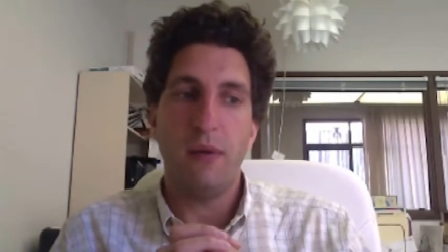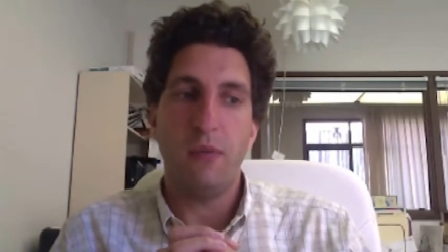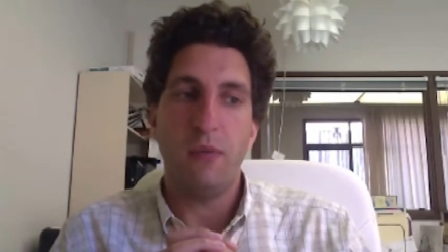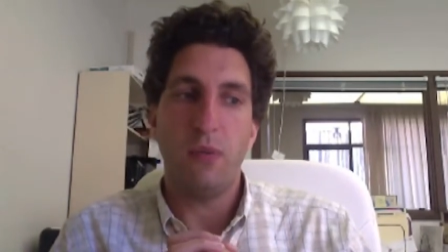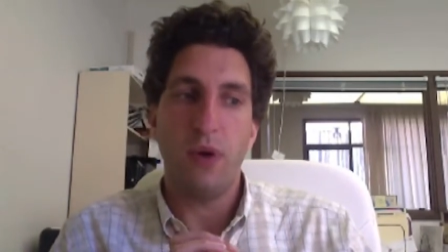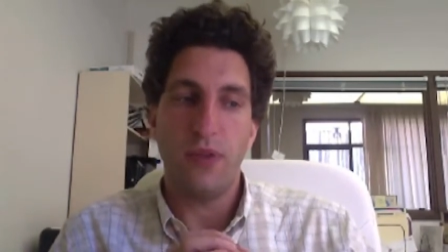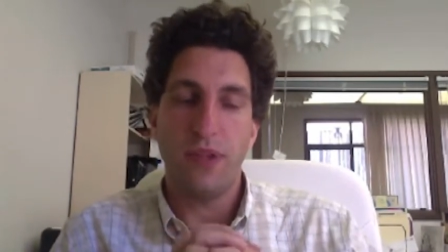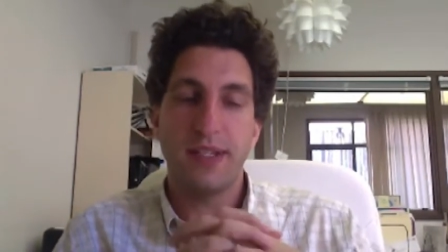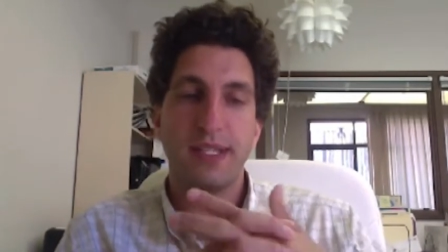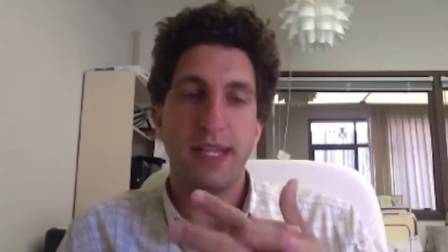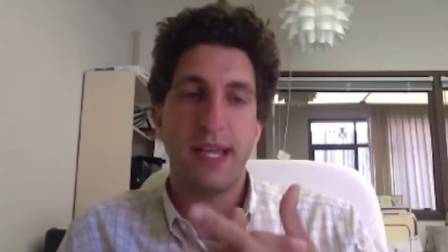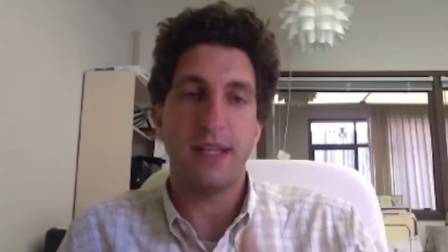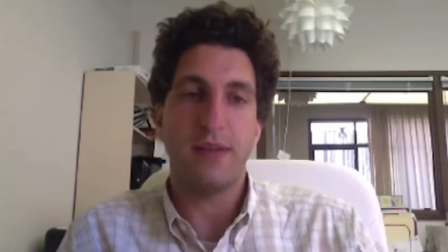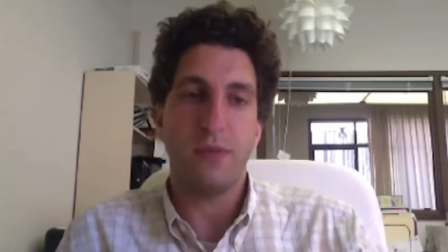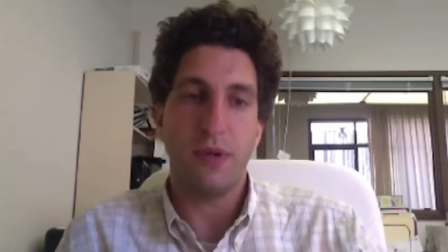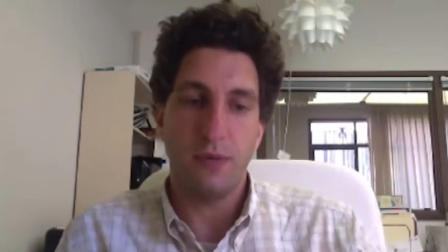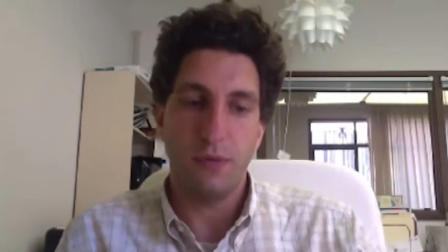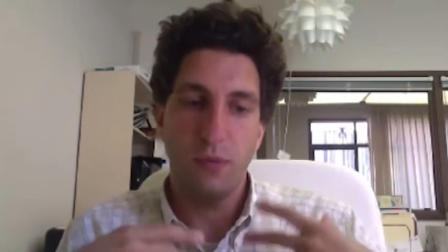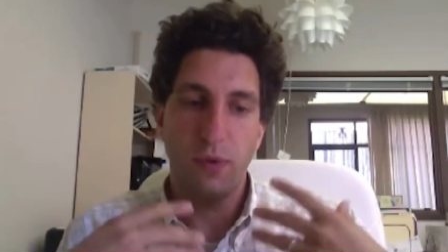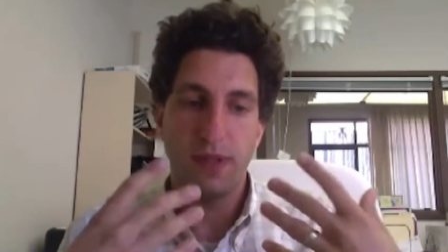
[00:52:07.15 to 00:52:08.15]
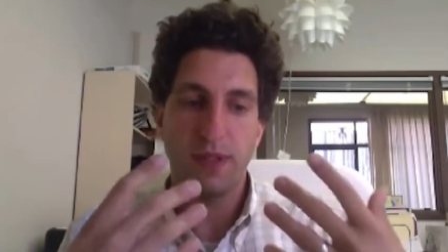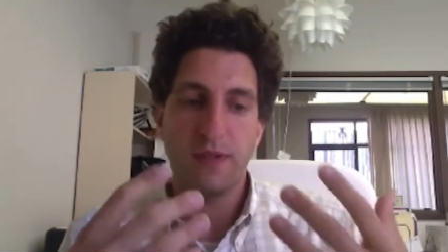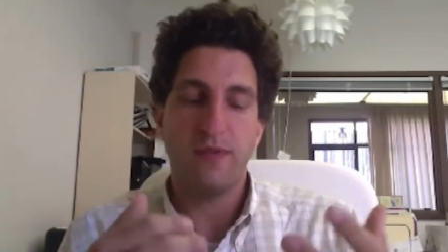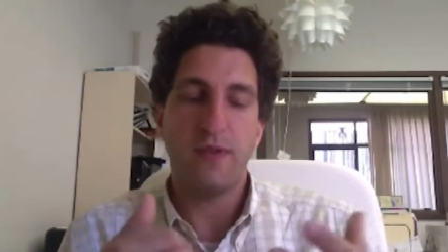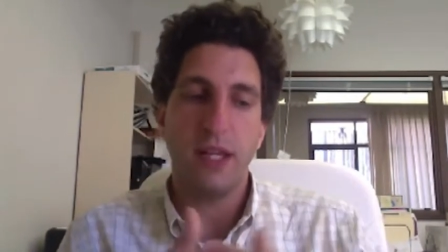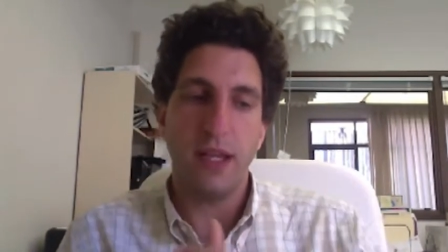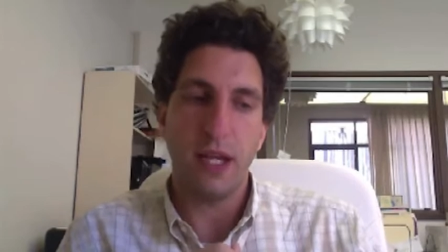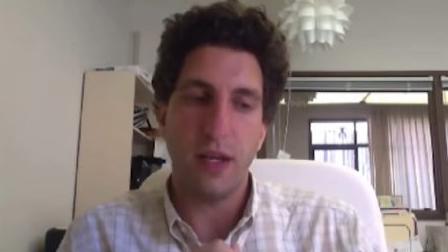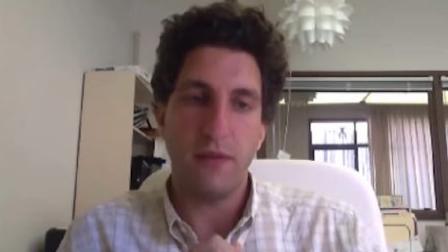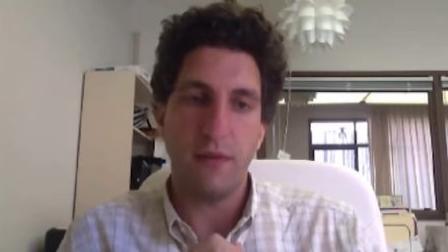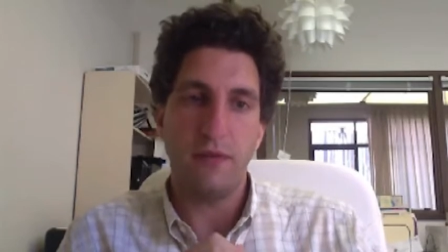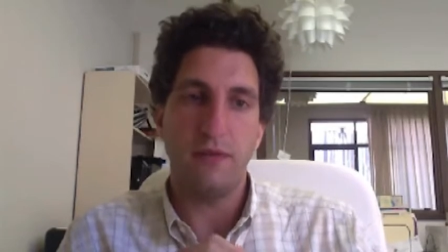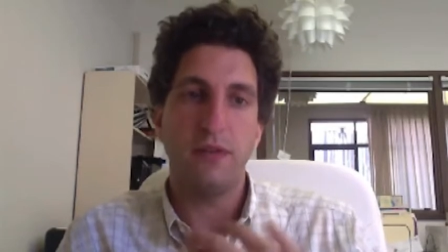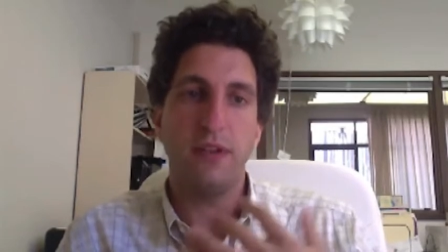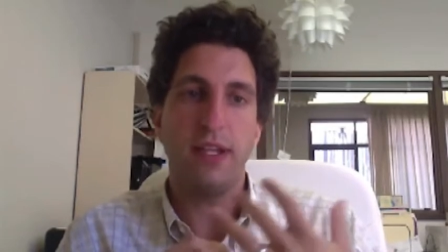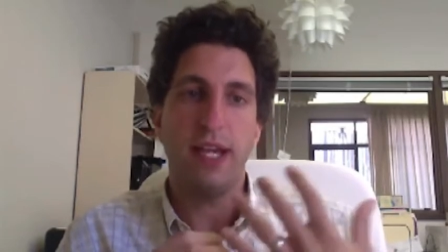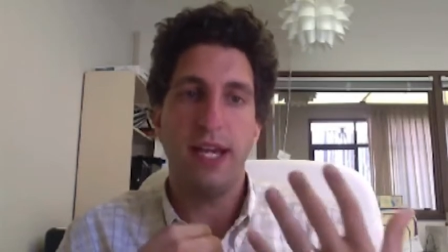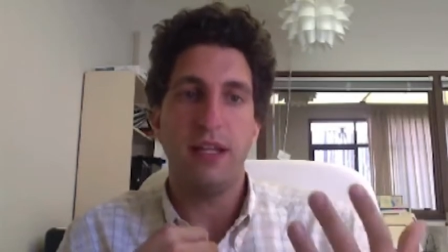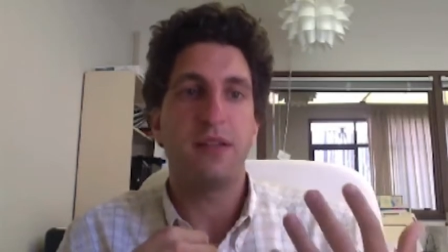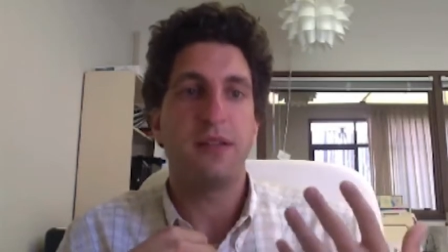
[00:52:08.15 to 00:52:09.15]
what one's feeling of
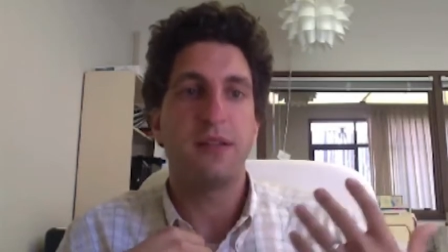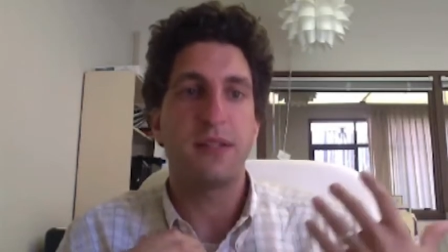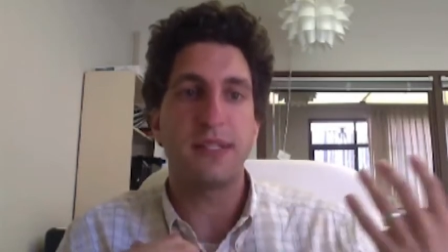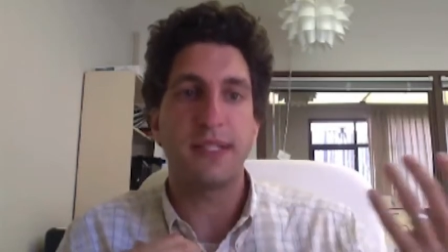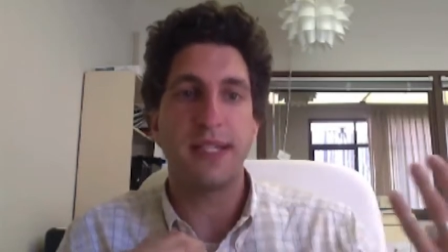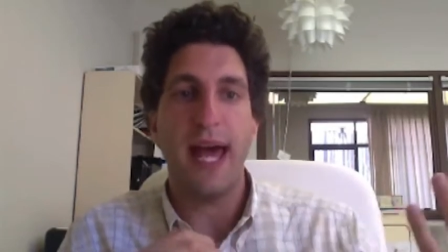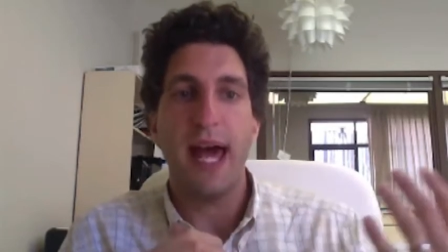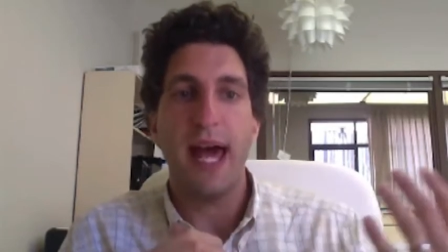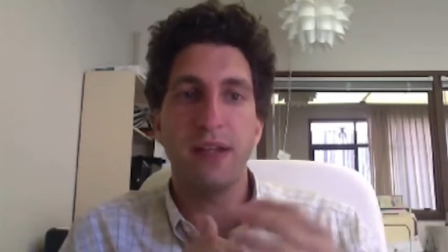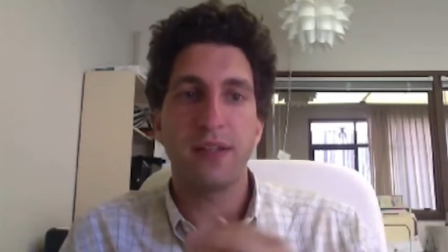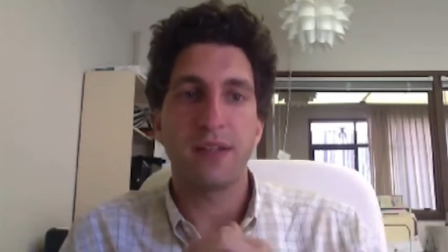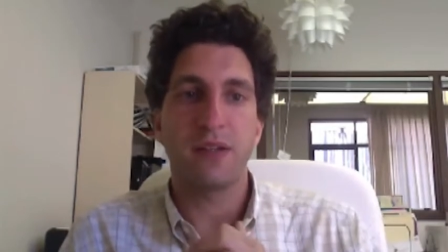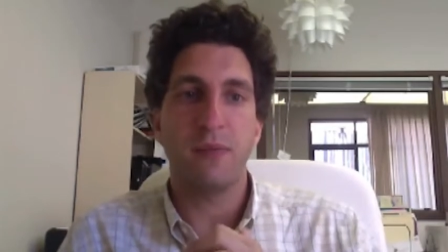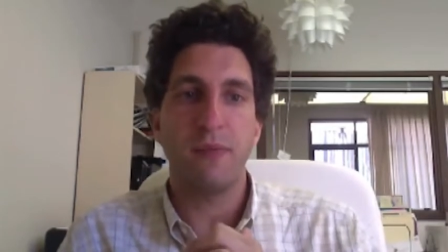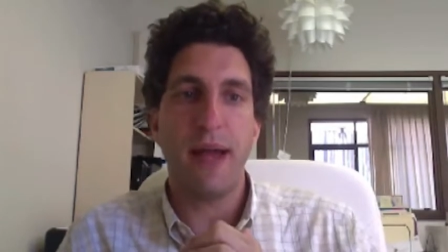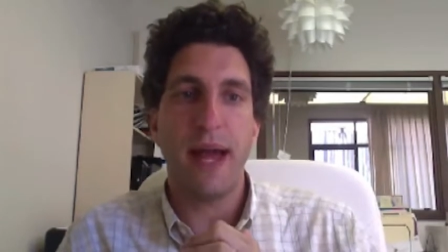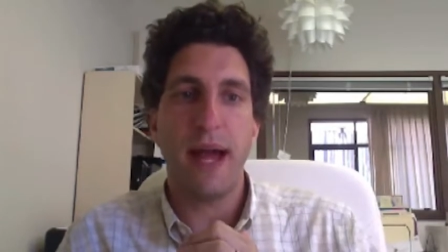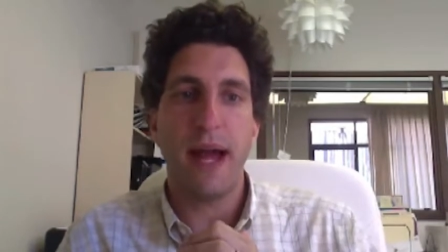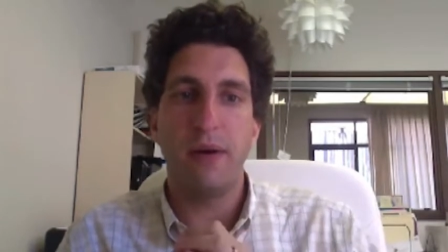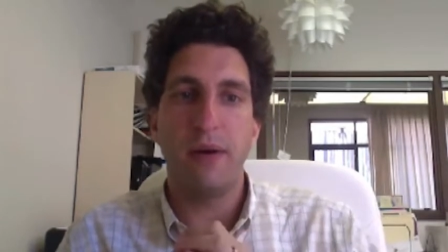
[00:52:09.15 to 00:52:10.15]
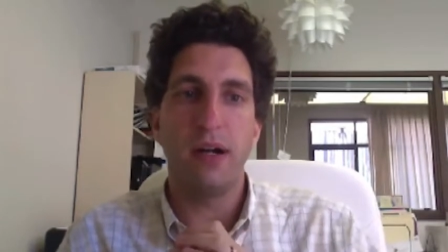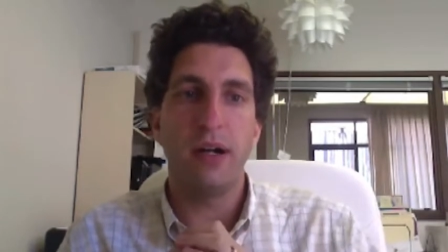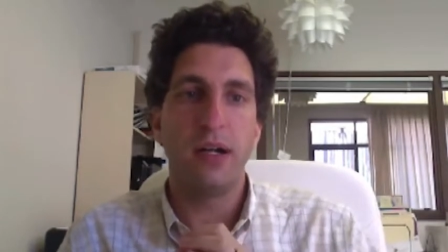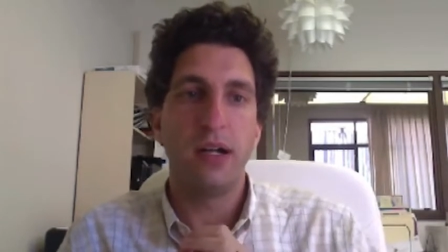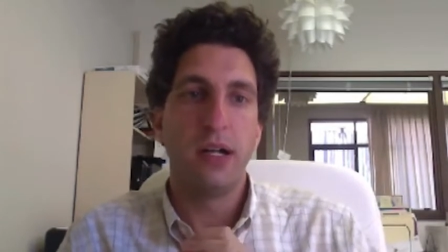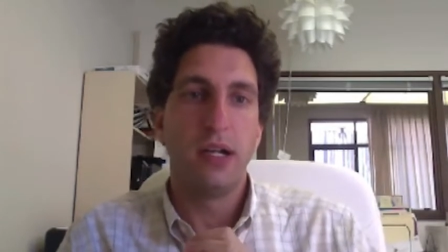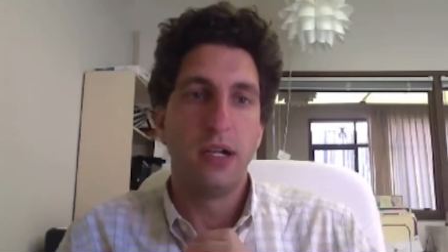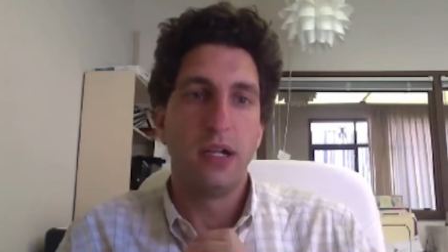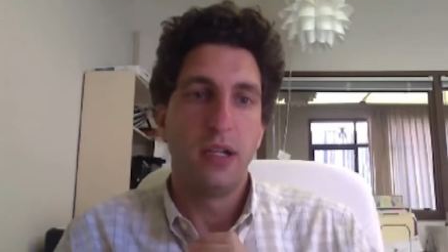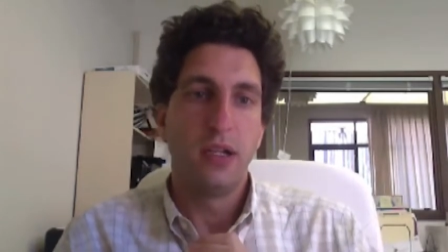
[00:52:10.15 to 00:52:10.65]
inflated status or power,